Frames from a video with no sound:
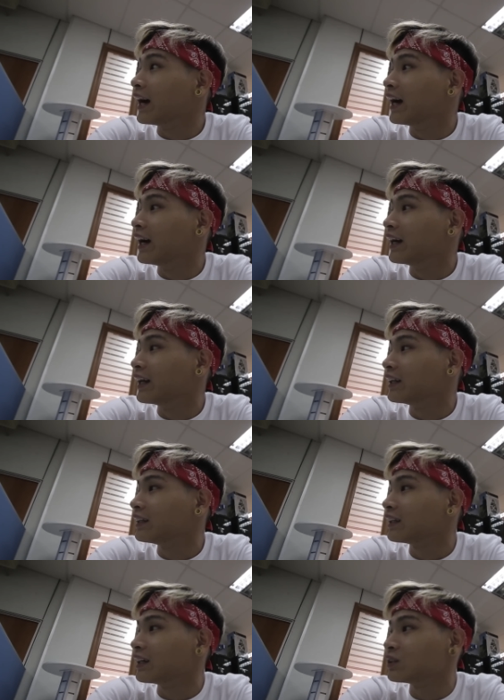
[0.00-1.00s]

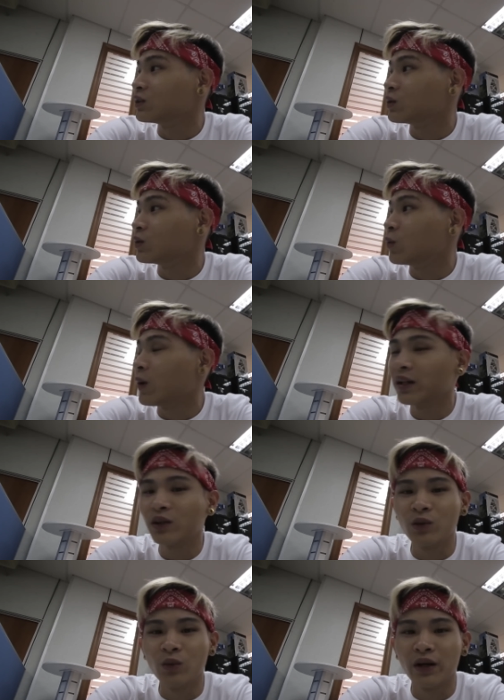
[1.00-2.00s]
and there's no
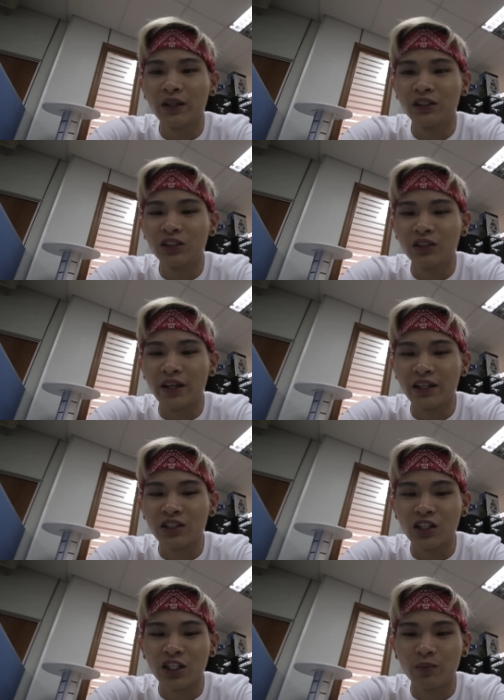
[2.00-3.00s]
one-to-one -one
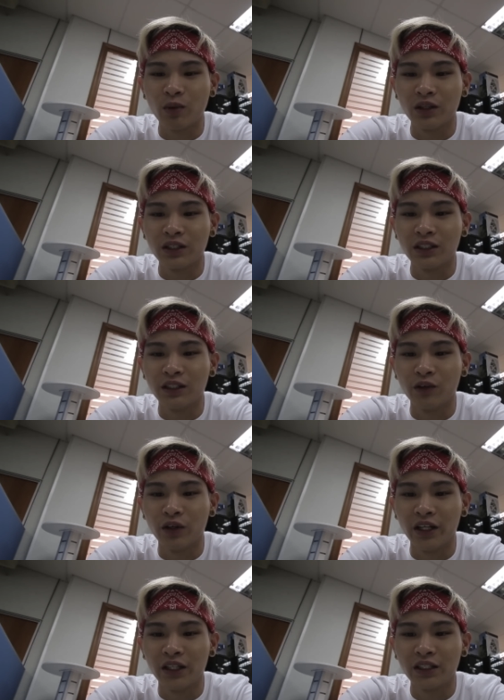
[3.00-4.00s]
exchange policy
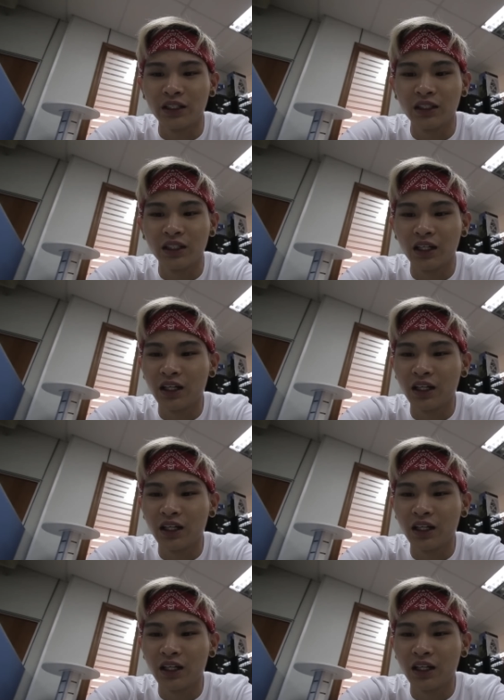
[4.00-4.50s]
for this